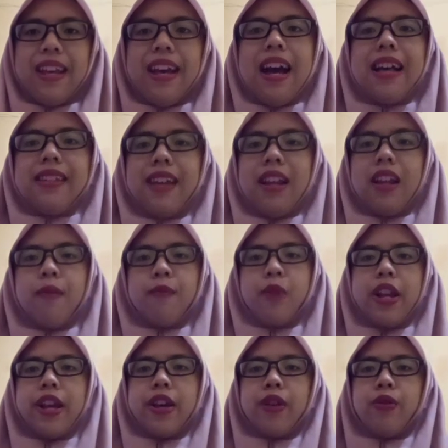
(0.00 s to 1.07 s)

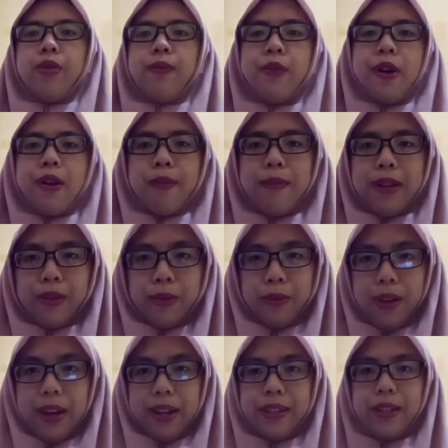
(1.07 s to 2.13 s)
Assalamualaikum
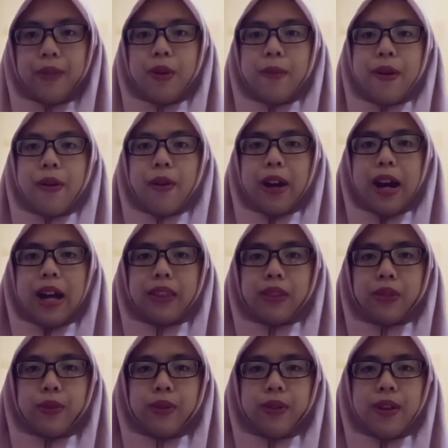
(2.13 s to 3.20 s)
warahmatullahi
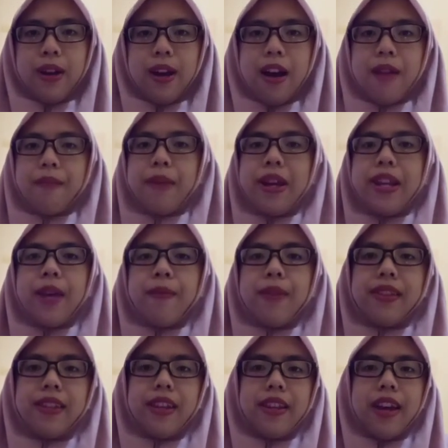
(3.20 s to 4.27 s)
wabarakatuh. My name
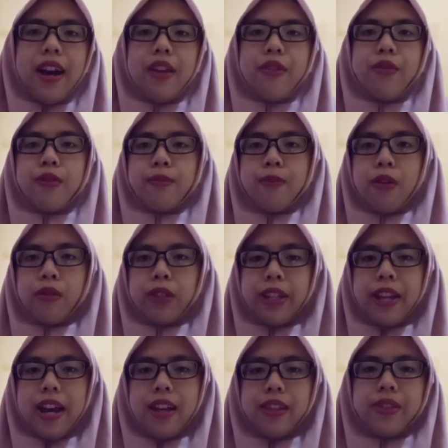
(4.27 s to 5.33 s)
is Indah Nur
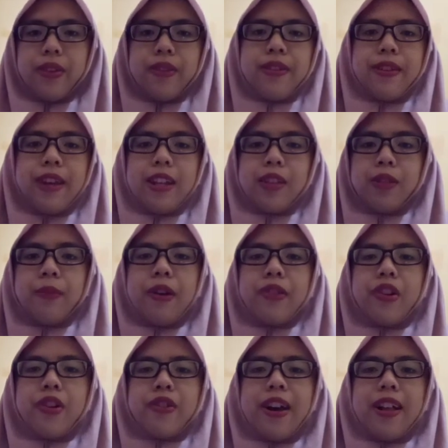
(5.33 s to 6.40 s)
Maulida. So the next
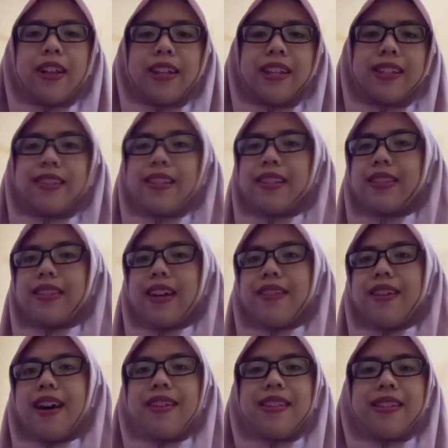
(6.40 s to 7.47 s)
material is the
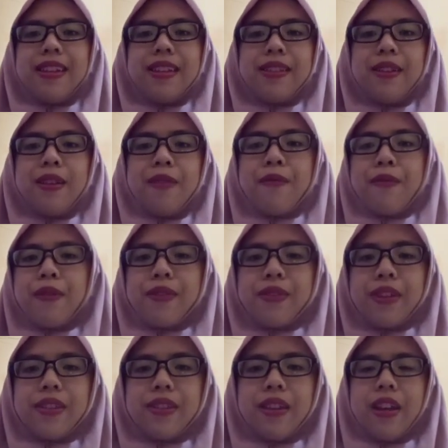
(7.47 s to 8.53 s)
standardization
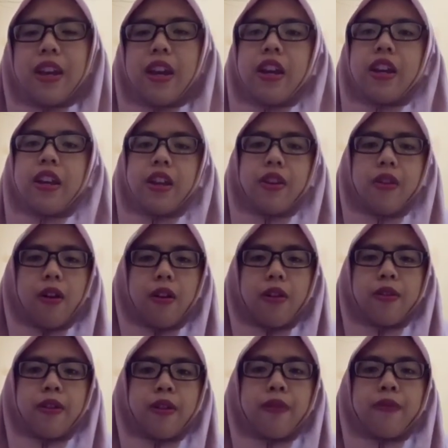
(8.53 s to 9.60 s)
process. In
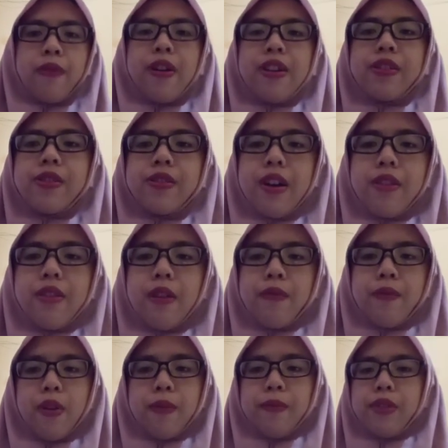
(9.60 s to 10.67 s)
order for a standard
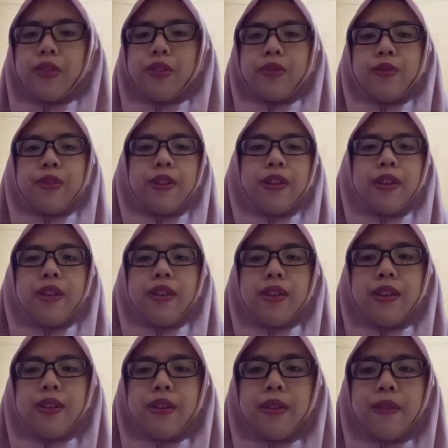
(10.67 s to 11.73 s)
form to
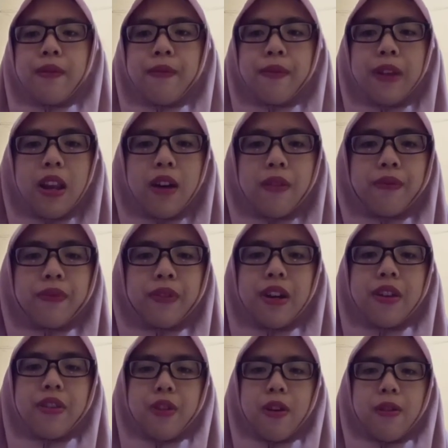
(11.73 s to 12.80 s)
develop, a
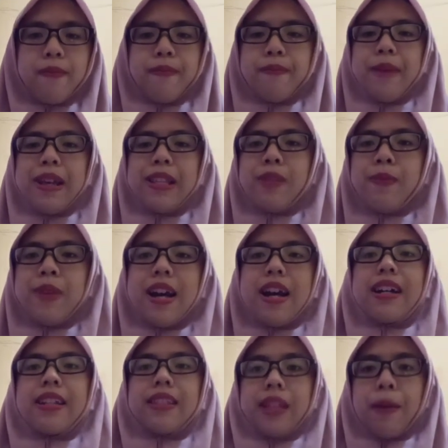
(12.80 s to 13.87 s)
norm must be
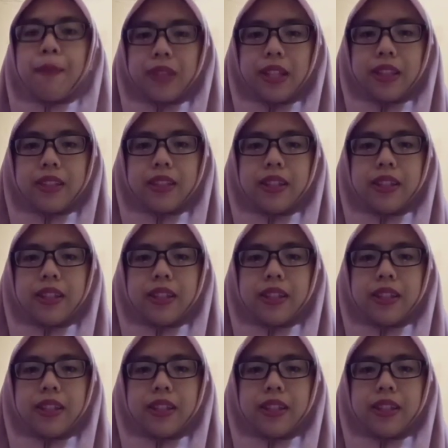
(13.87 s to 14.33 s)
accepted.